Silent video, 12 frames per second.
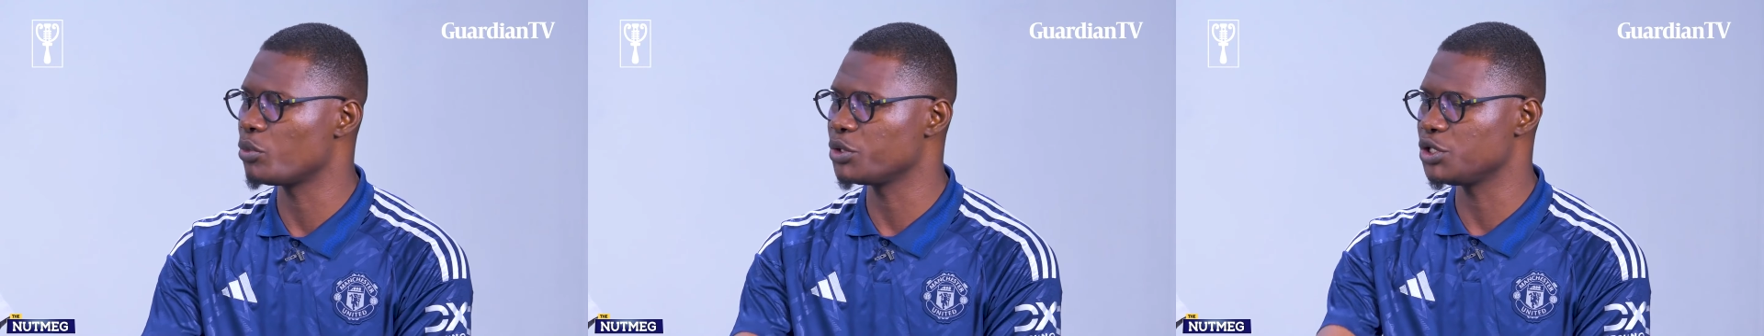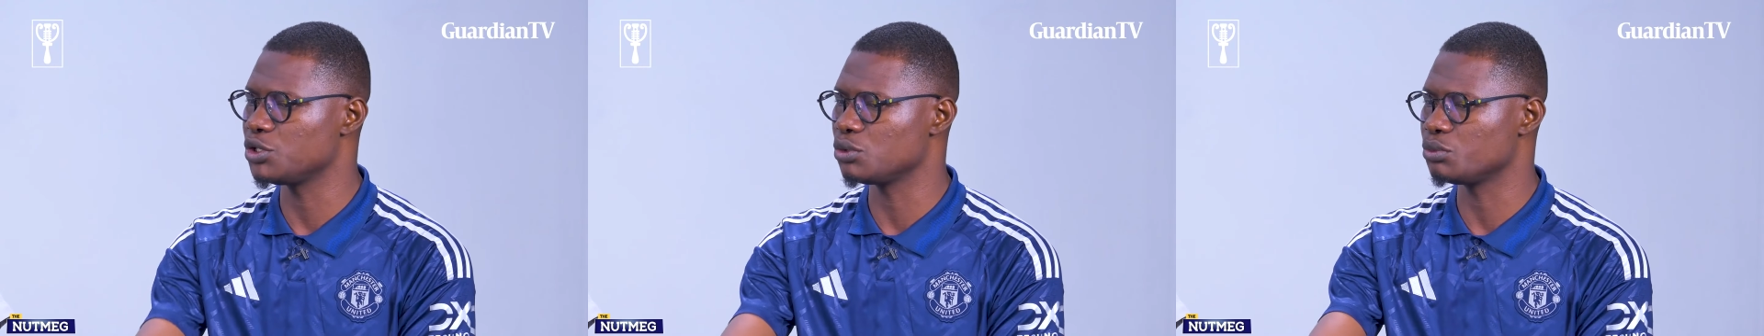But
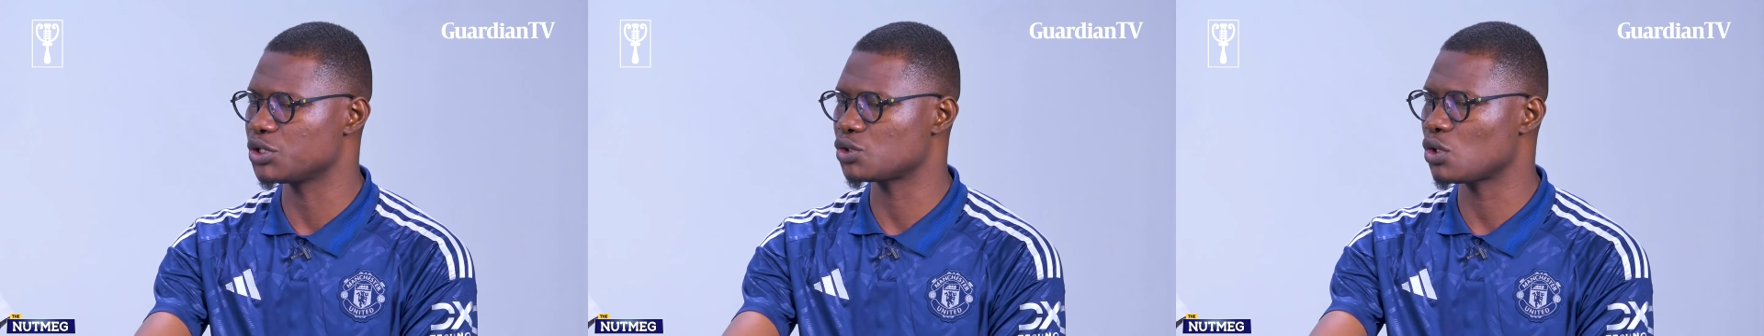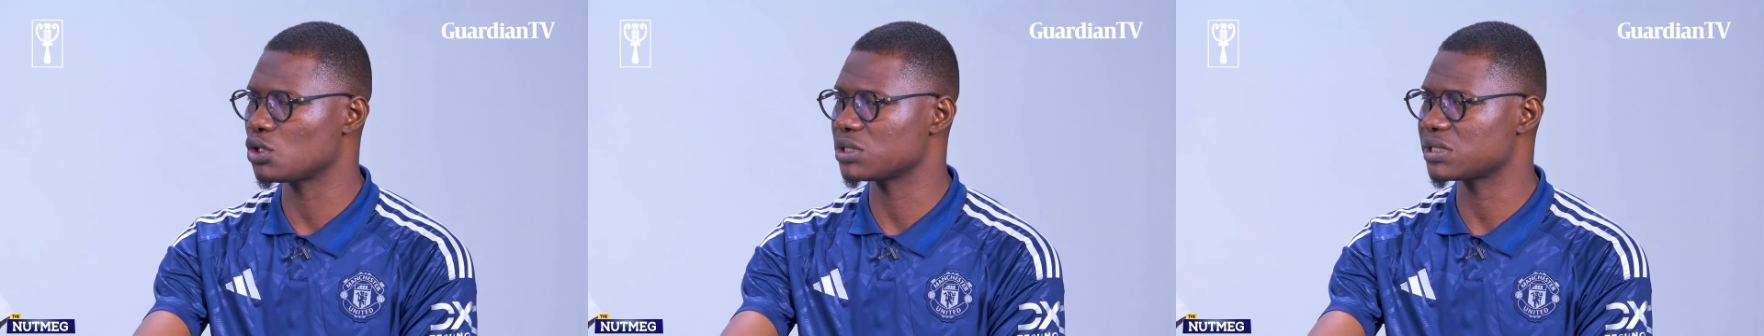we
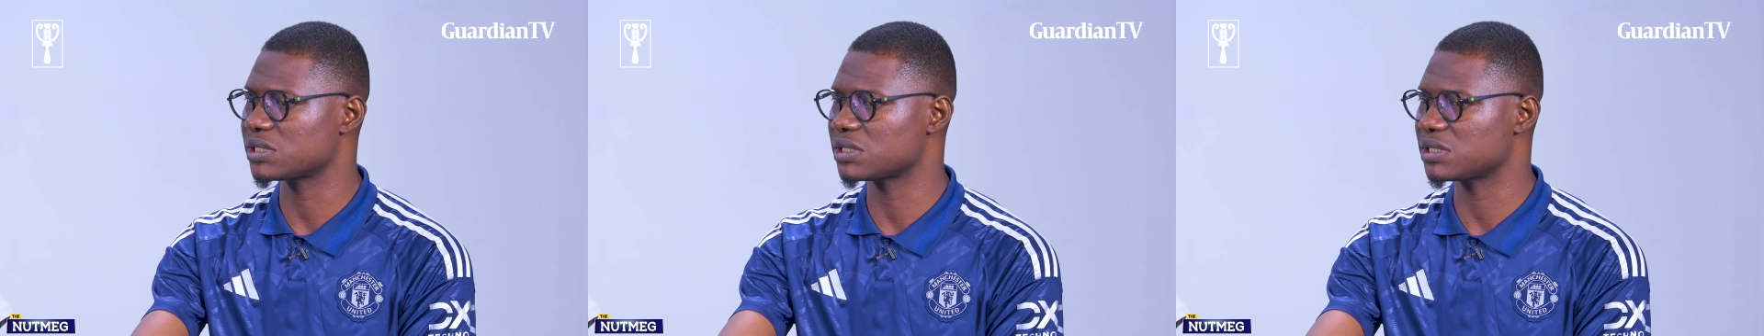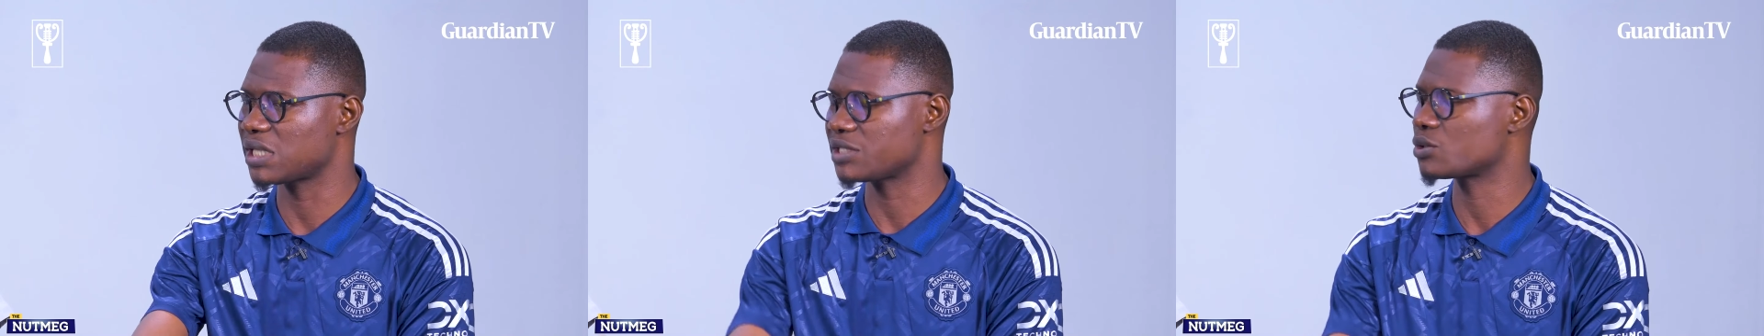saw
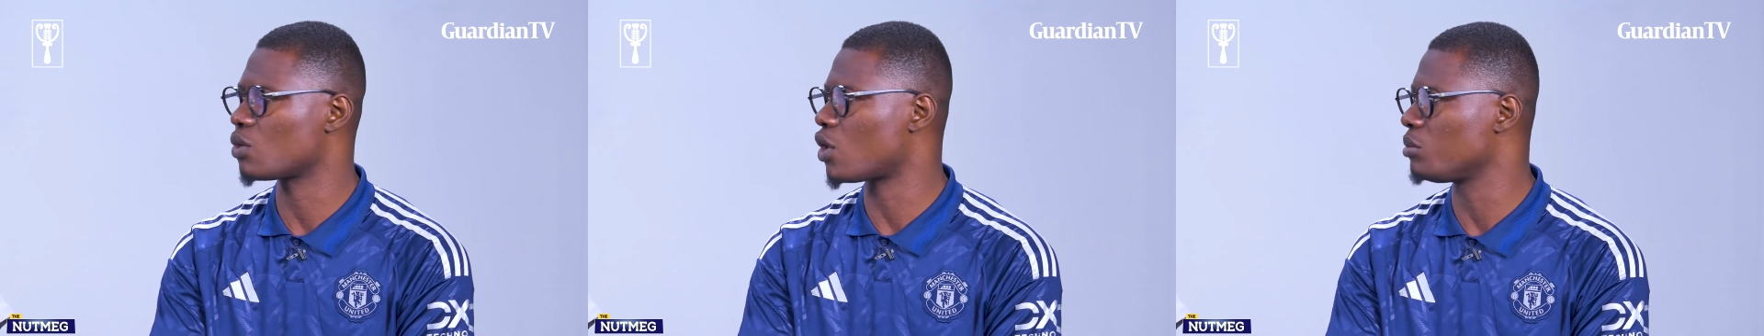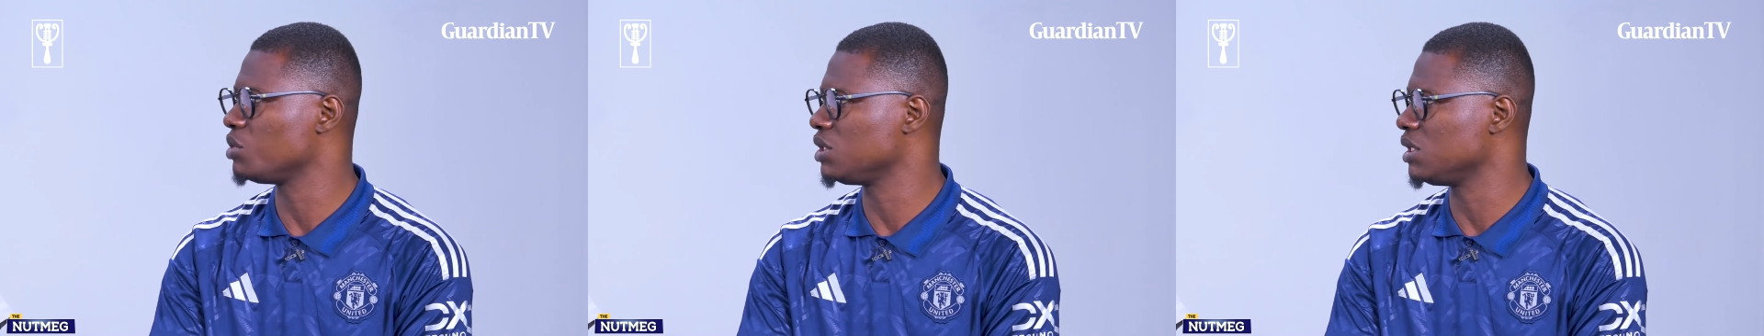Sesko
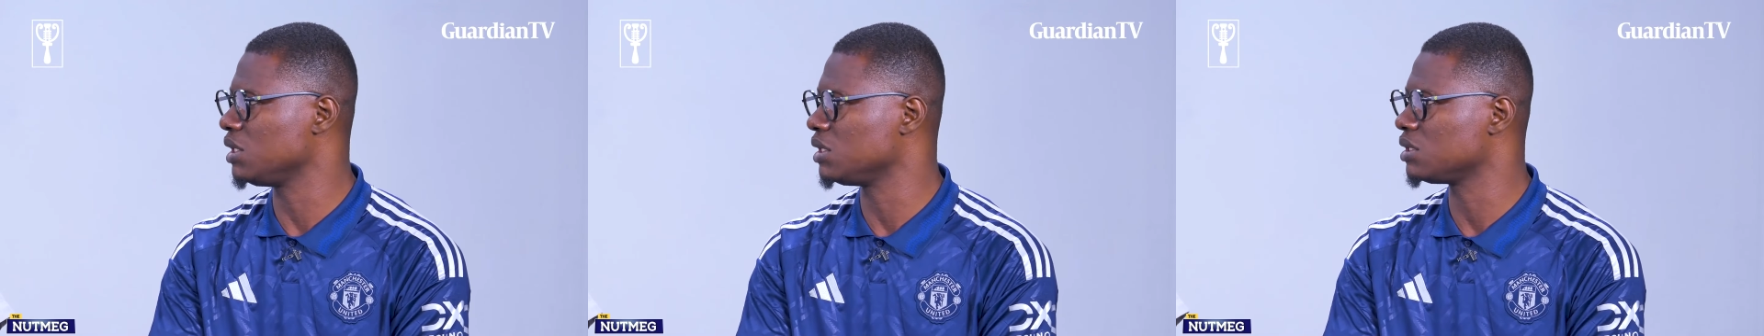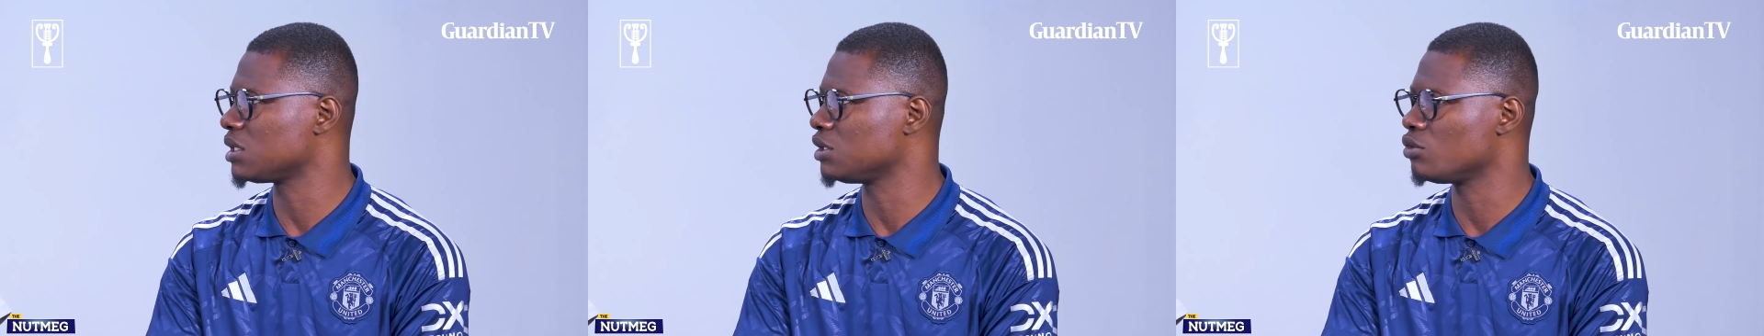coming
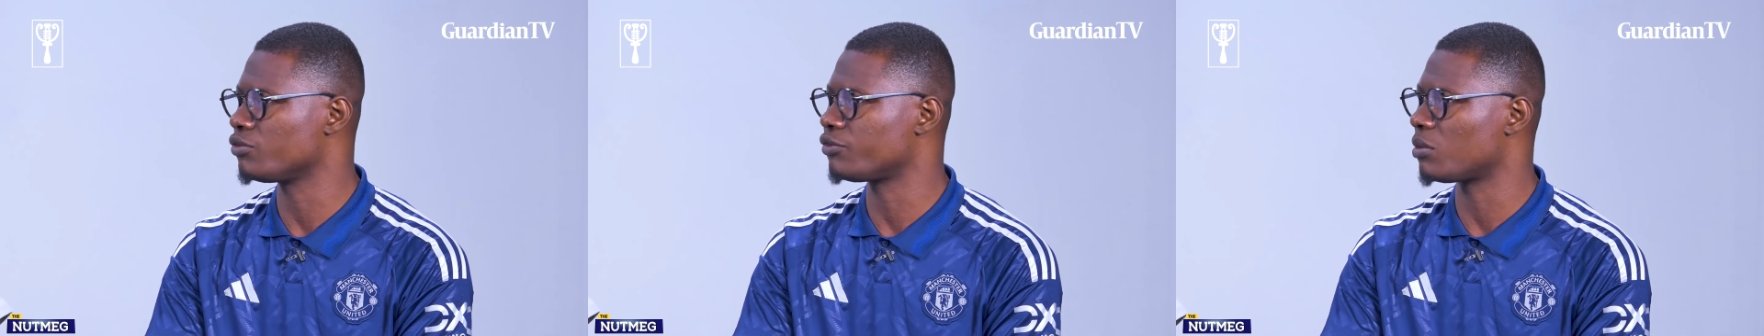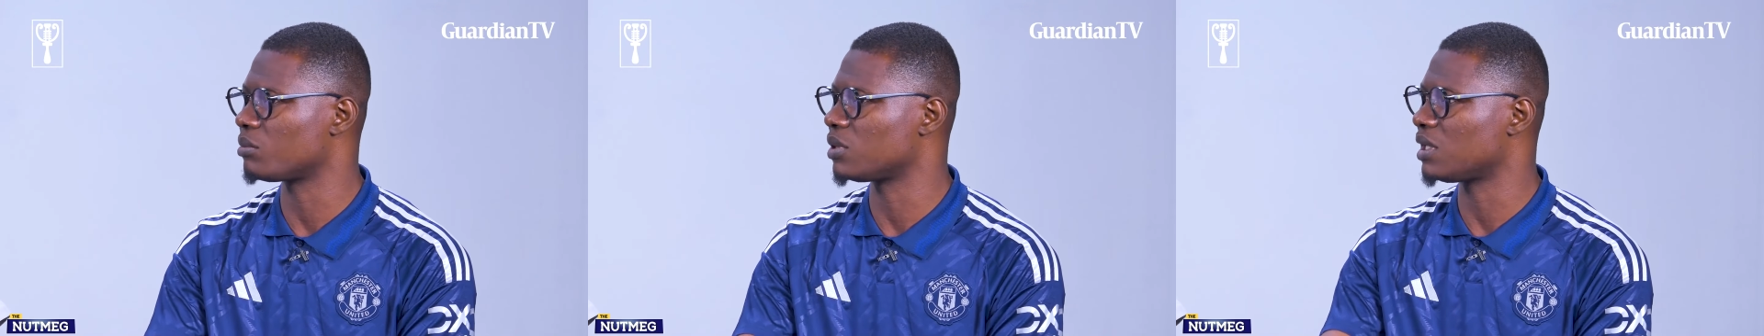in,
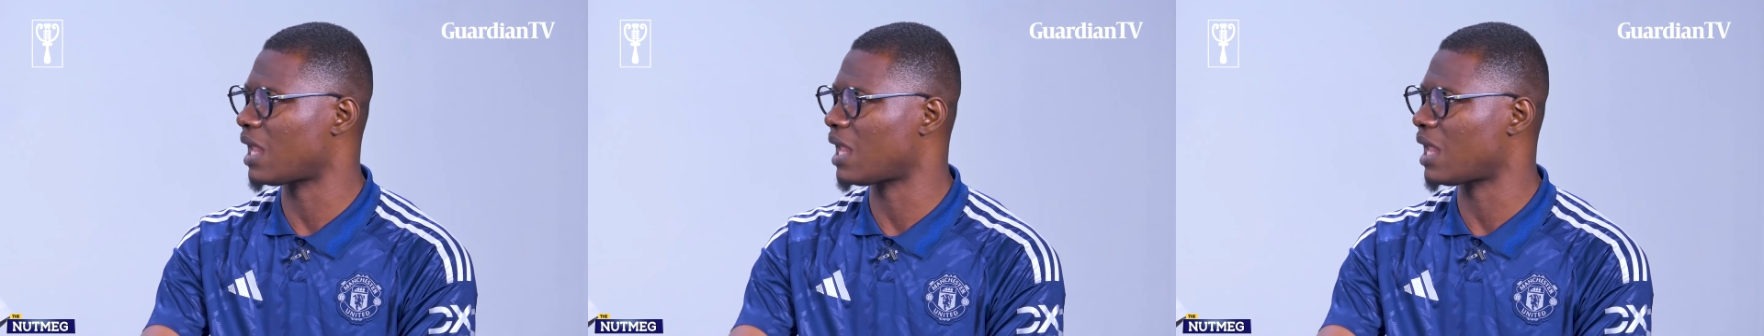from